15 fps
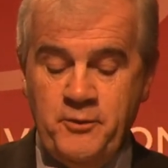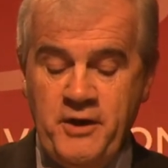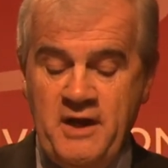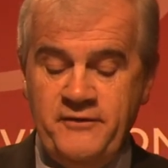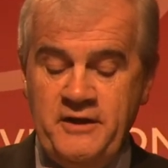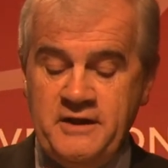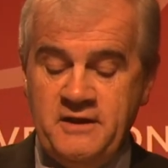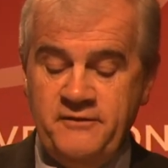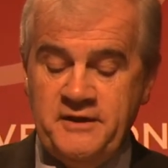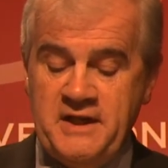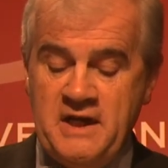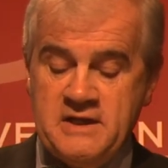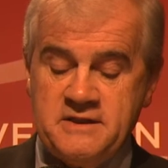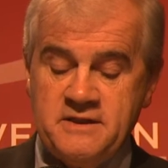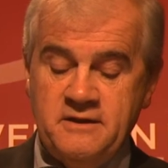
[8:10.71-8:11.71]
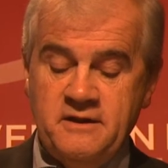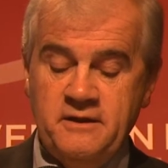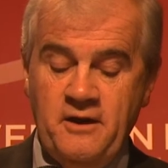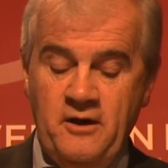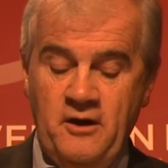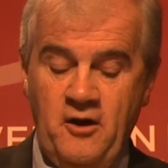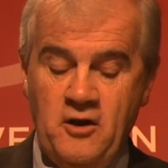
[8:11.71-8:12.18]
Praveen Tavasasan
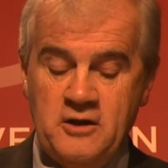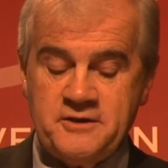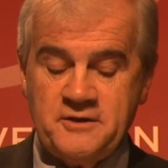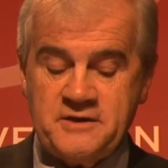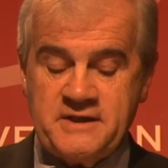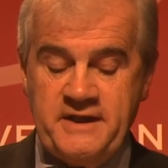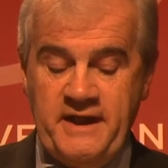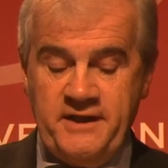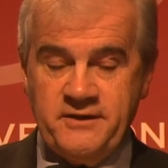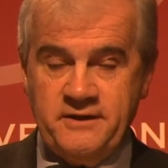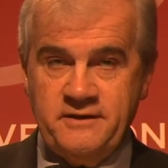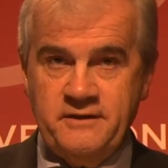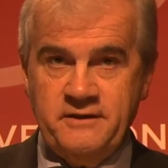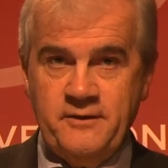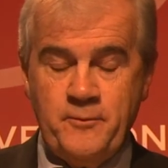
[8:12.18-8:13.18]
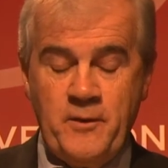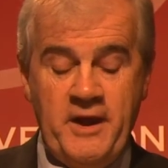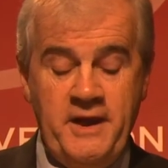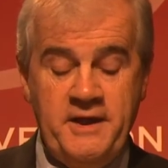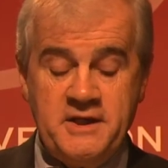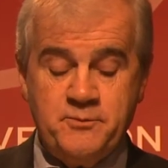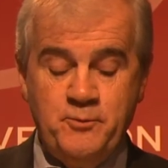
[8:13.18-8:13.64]
also stated
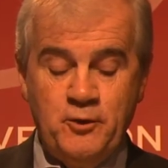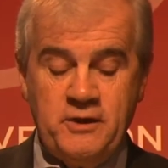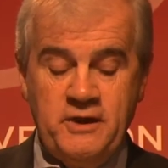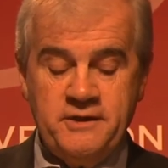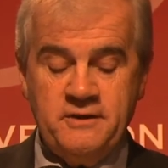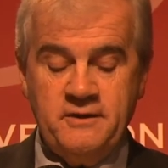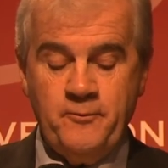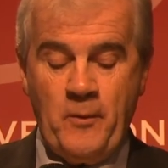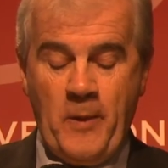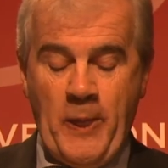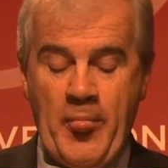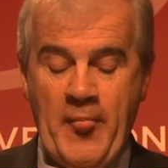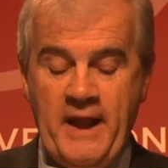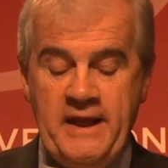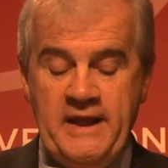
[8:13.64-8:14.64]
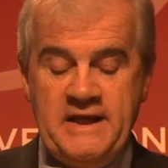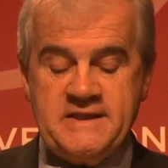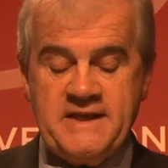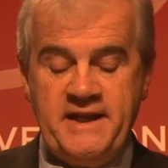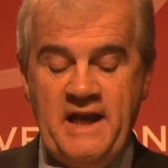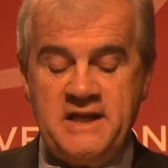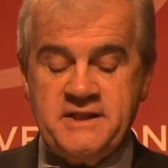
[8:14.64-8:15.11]
in his booklet, he
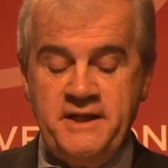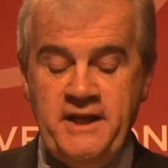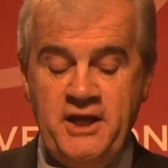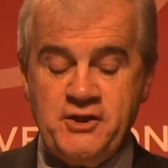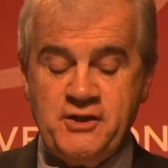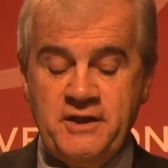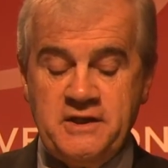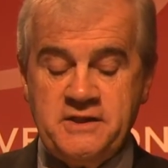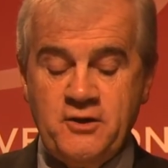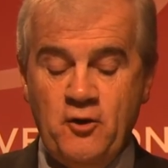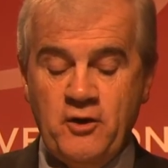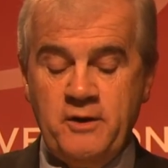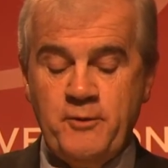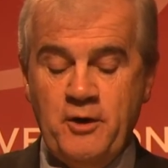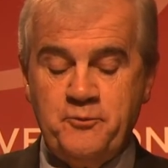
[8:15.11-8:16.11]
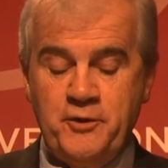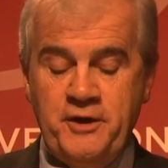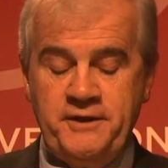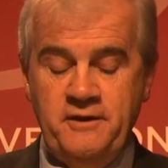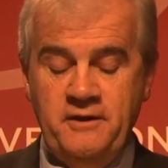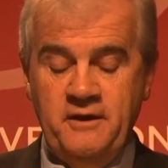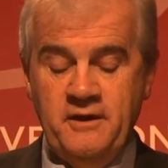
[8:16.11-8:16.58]
said, as a nation, and he's talking about
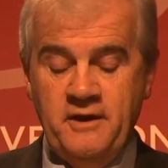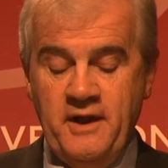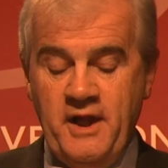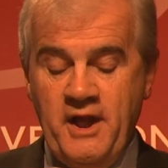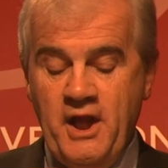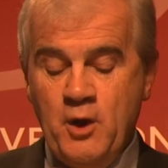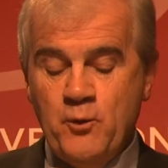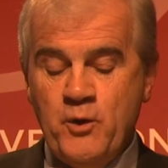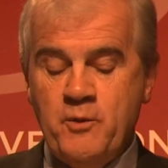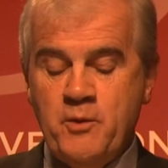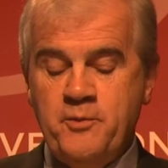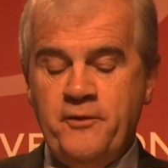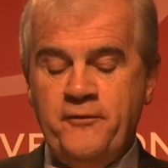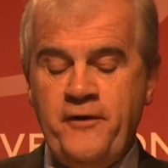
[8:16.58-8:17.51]
Britain, we were